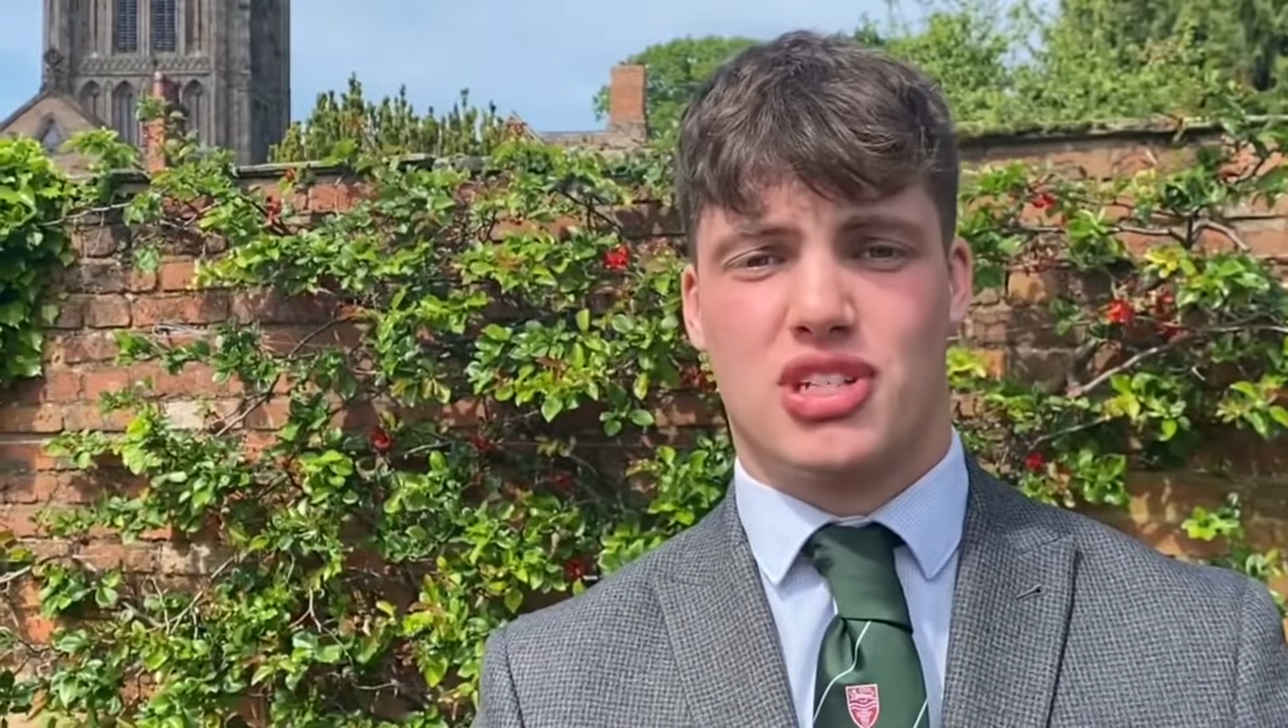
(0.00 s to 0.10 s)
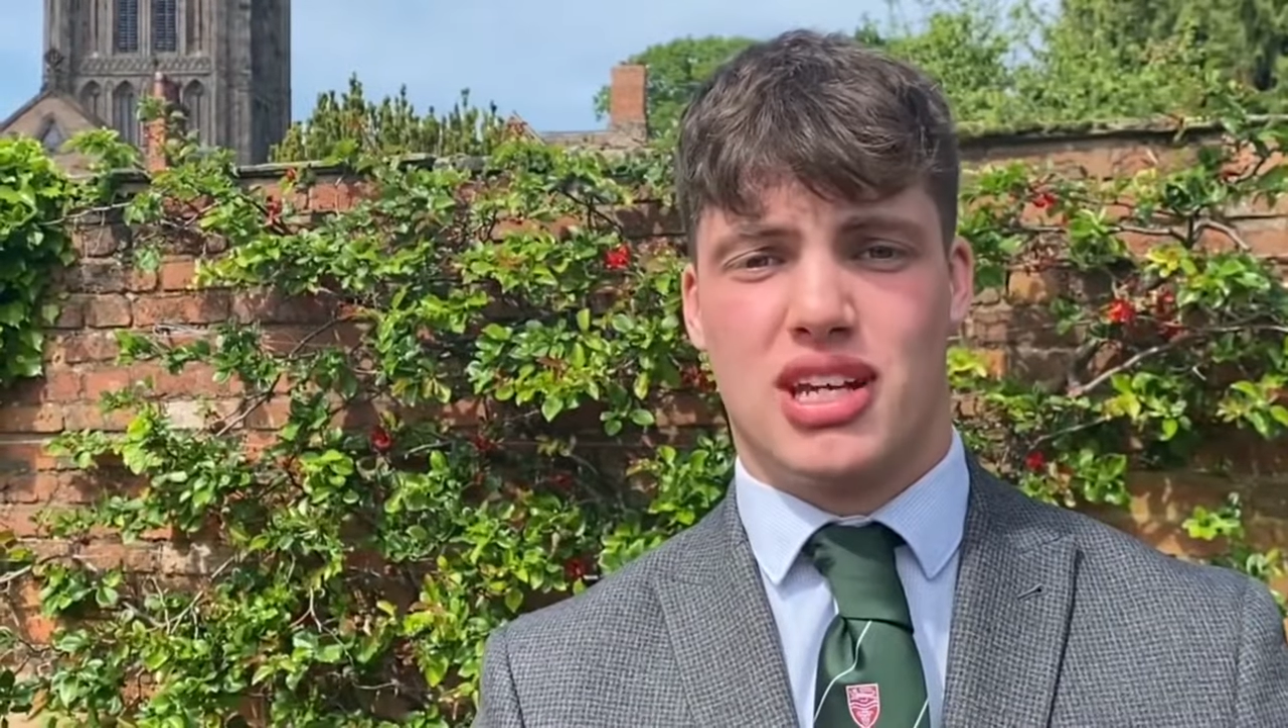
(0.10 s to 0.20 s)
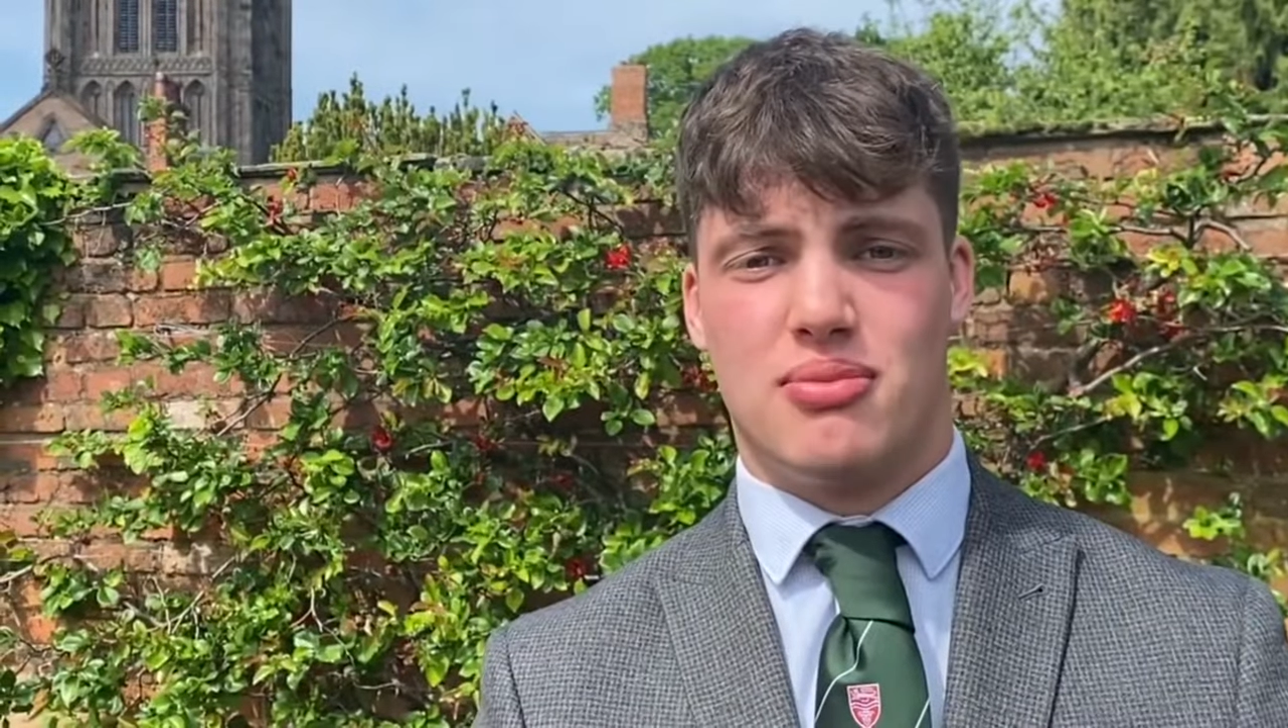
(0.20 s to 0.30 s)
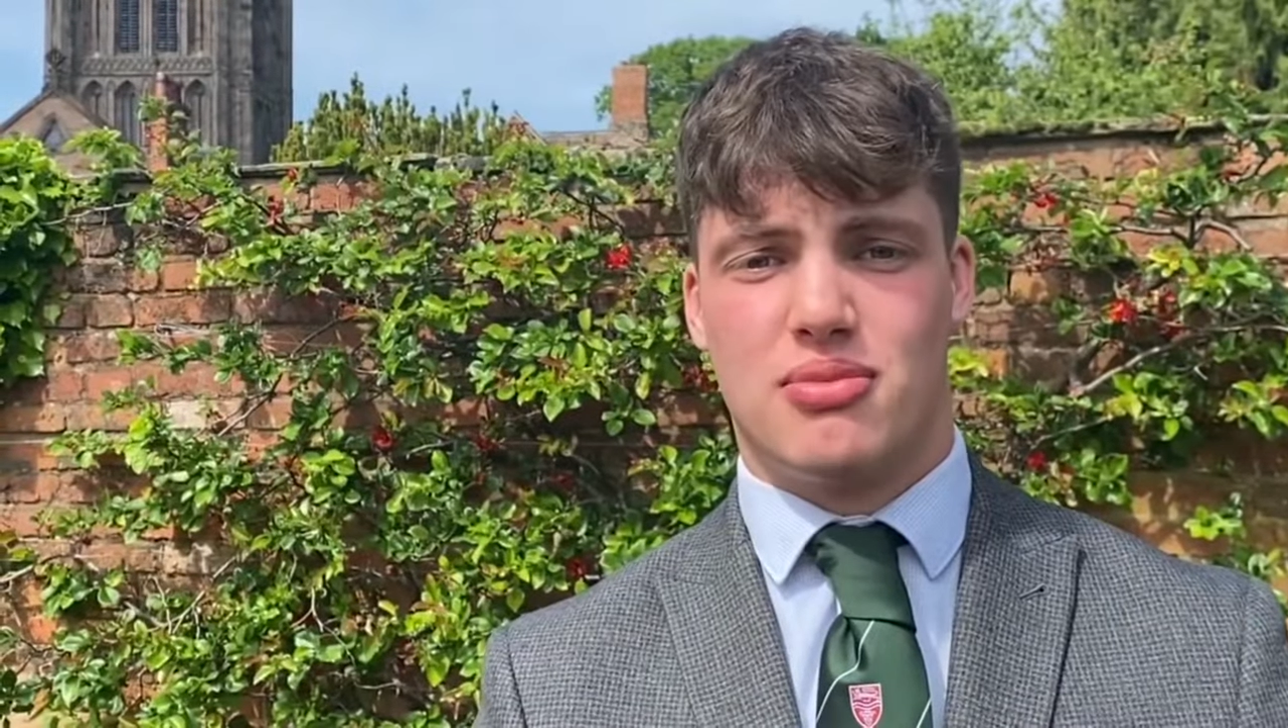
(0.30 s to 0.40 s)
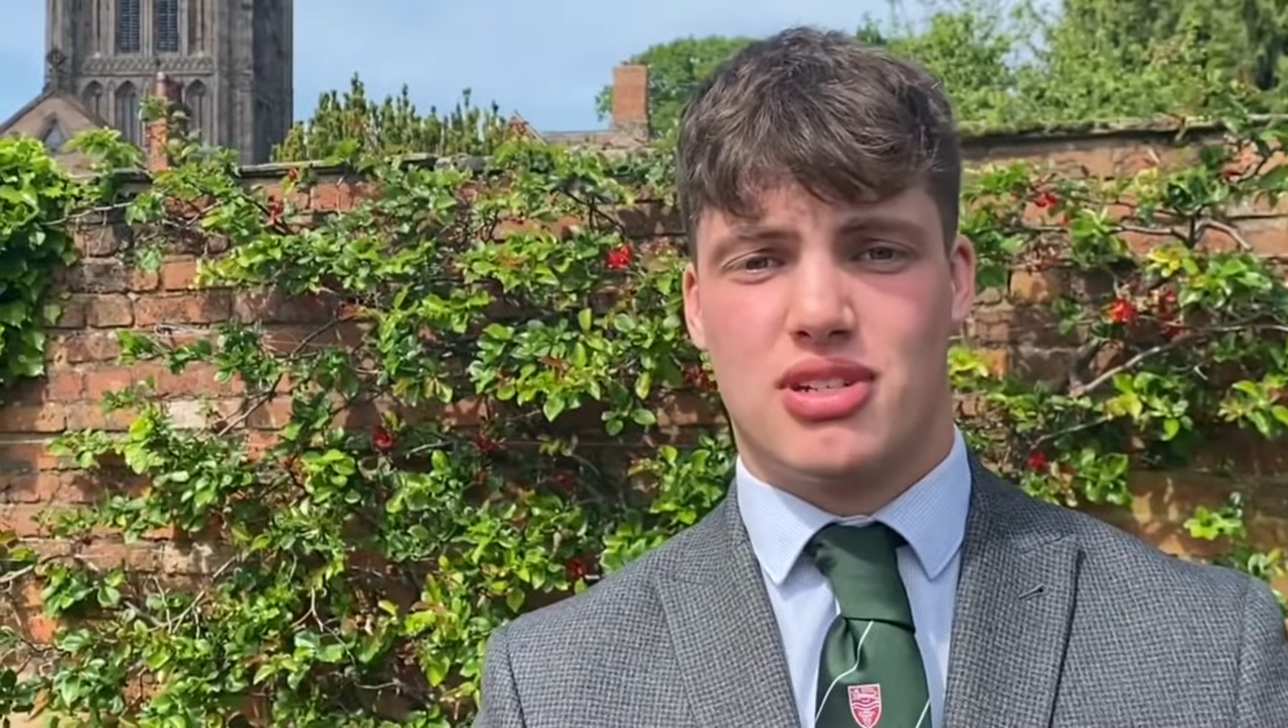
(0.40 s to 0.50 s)

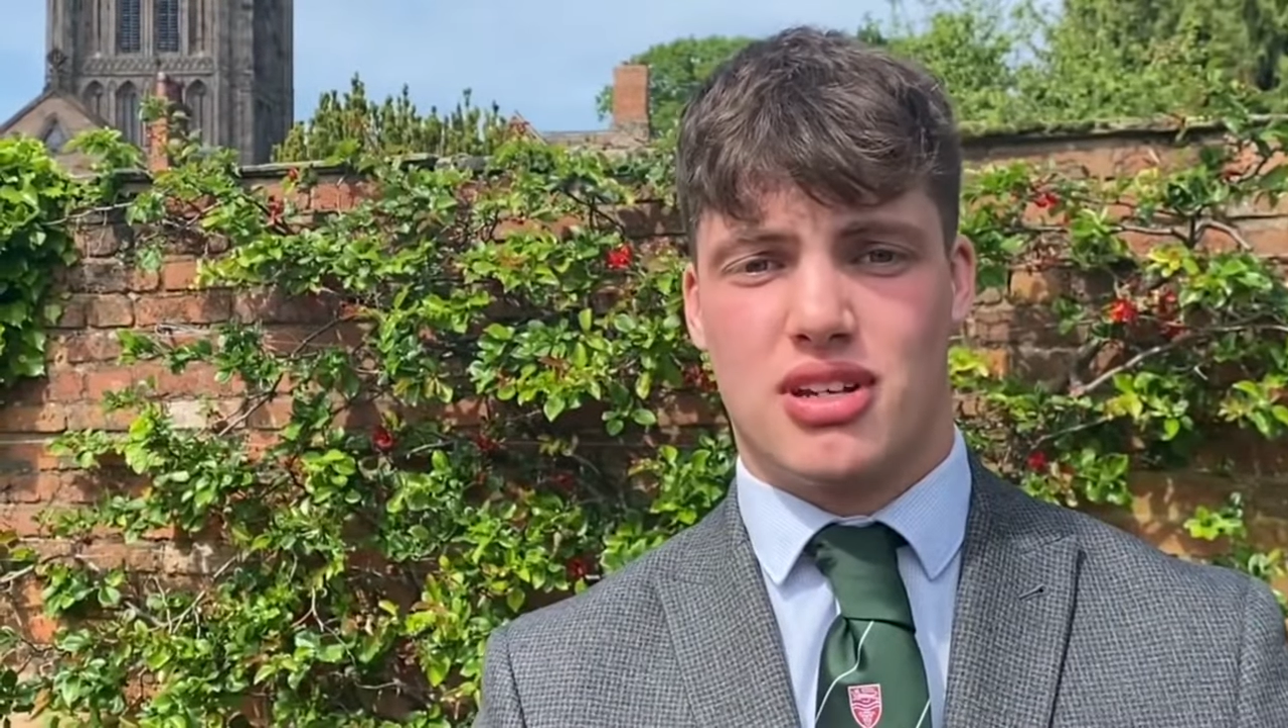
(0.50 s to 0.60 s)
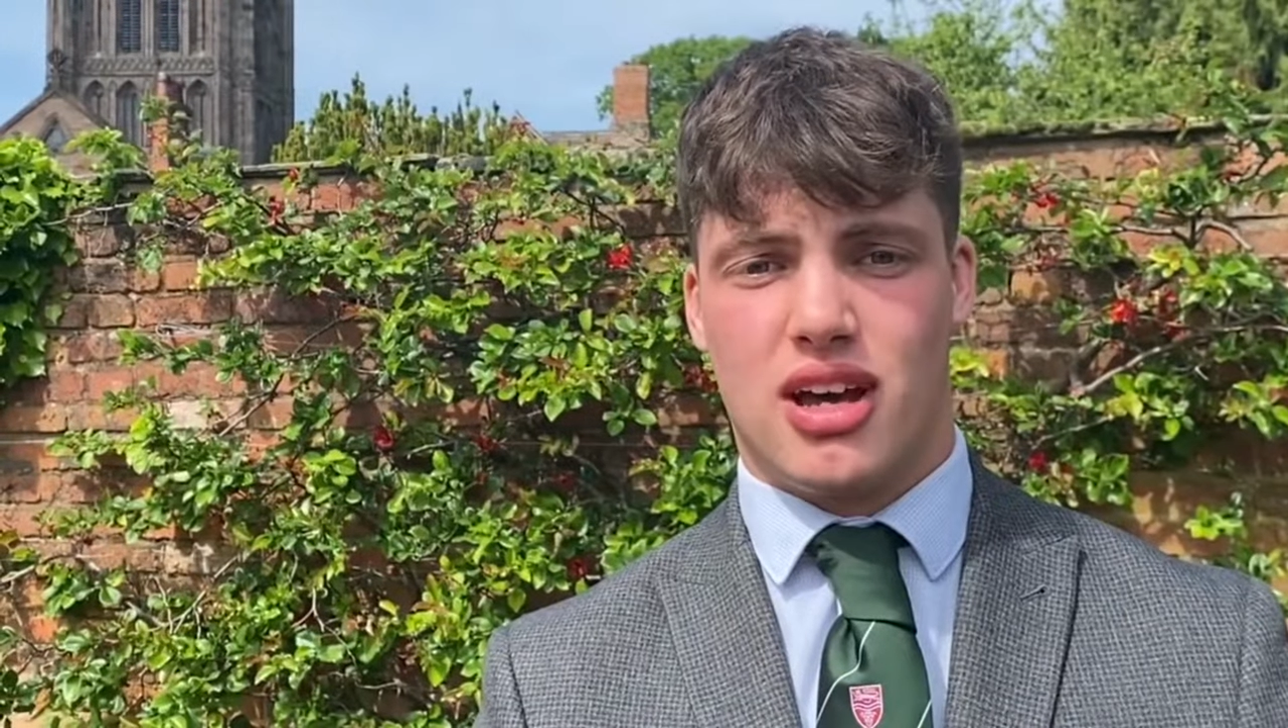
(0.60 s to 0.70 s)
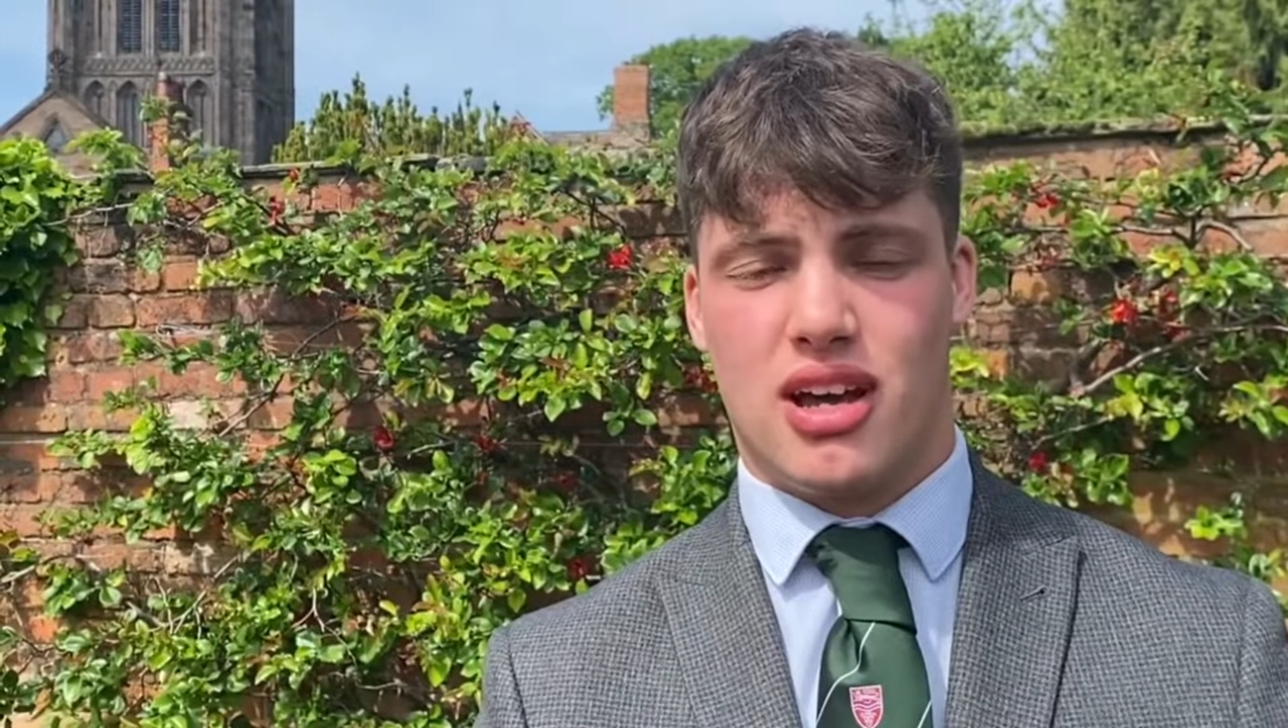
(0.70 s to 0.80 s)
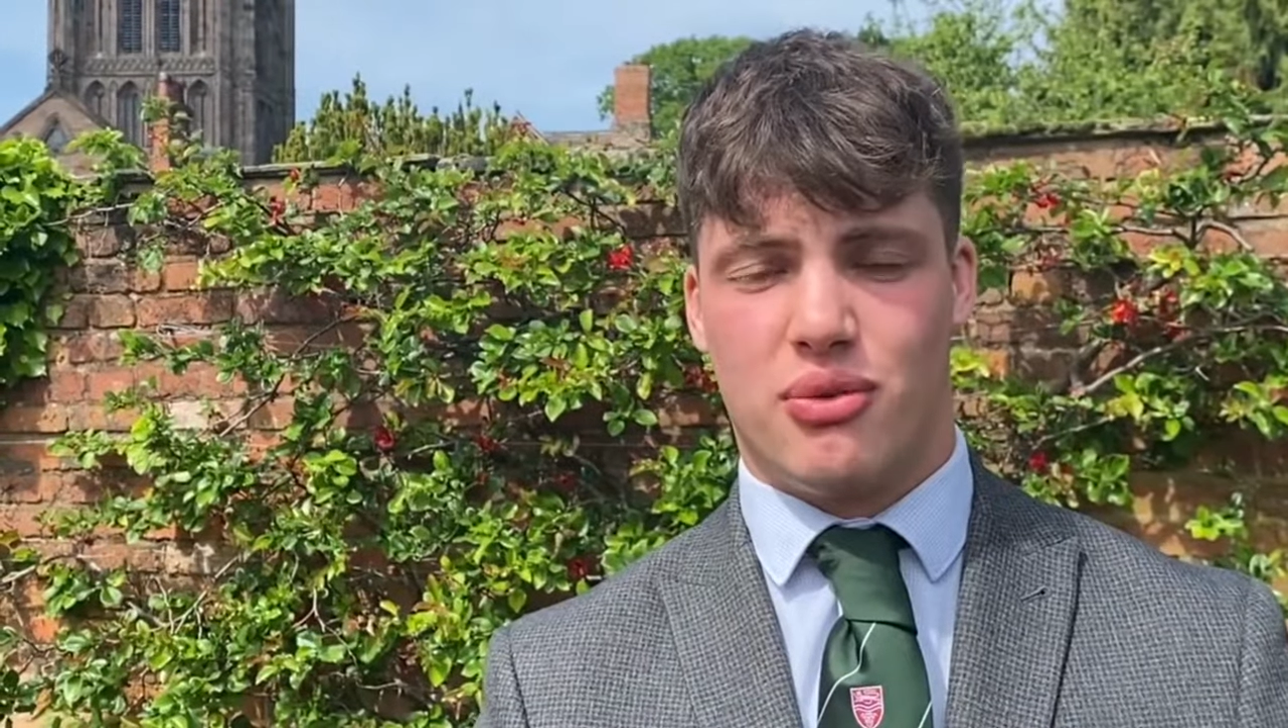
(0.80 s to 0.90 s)
teams